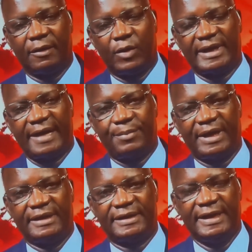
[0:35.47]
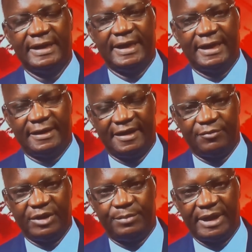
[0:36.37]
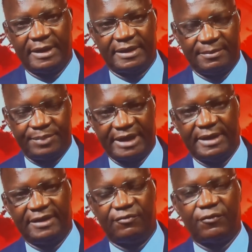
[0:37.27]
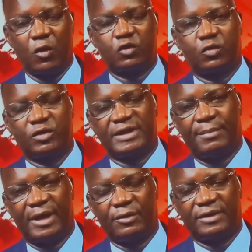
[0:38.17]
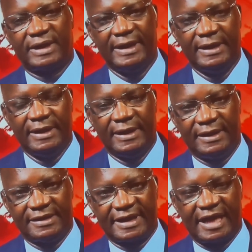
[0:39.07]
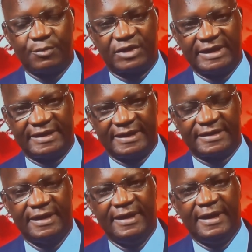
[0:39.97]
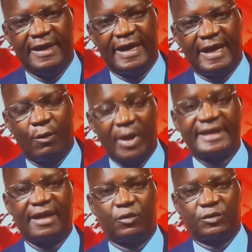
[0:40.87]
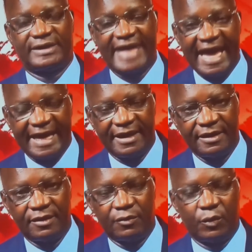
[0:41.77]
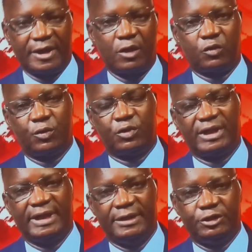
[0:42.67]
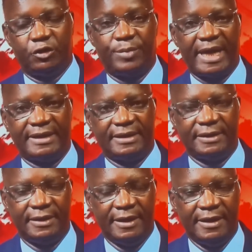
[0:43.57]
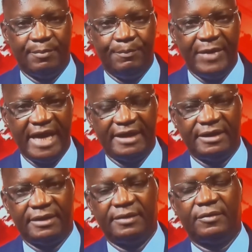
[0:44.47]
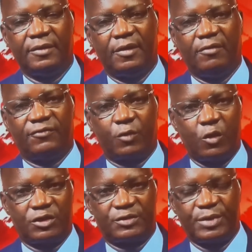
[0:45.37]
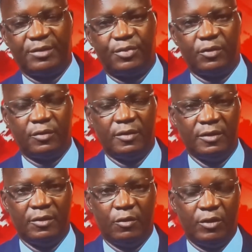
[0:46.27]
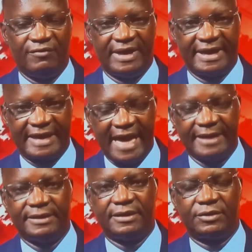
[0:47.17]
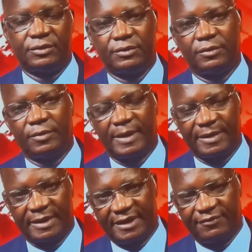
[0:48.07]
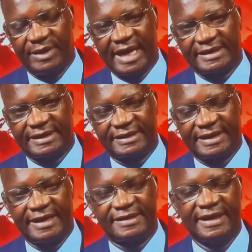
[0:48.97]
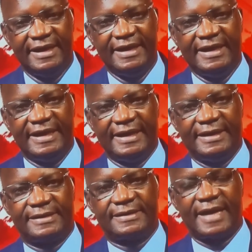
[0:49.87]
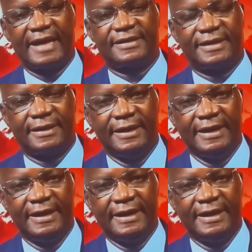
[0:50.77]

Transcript: what happened, and they've been peddling falsehoods about the circumstances. What I would say, without putting in jeopardy many of God's people who were very kind to give me assistance, is that